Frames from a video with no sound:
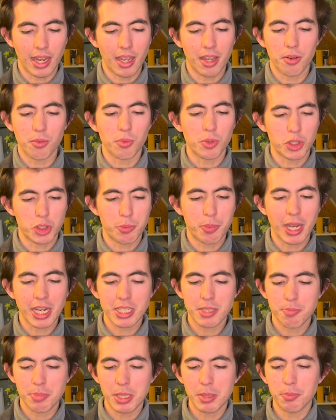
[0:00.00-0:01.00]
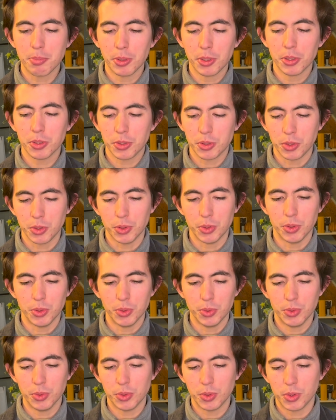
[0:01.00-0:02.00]
respect people
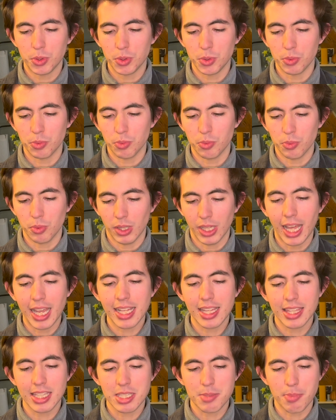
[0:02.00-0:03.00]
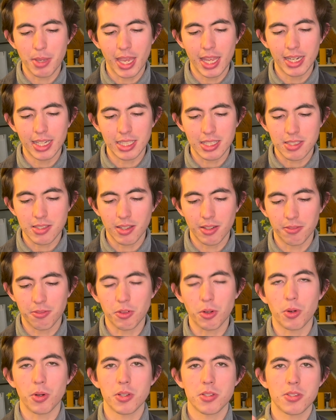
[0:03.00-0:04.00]
who like this pen. It's, of
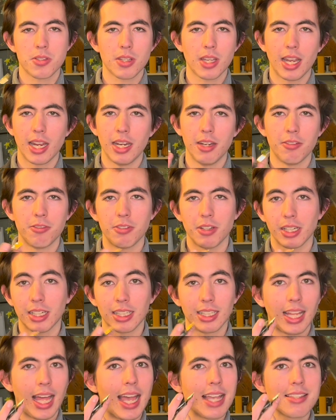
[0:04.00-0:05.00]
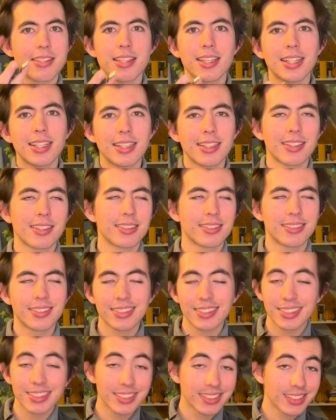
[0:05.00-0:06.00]
course, kind of a classic,
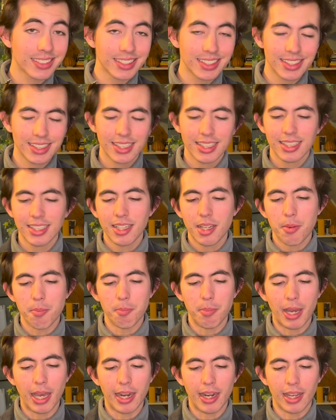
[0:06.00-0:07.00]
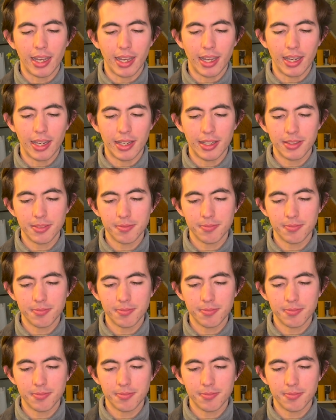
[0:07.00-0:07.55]
but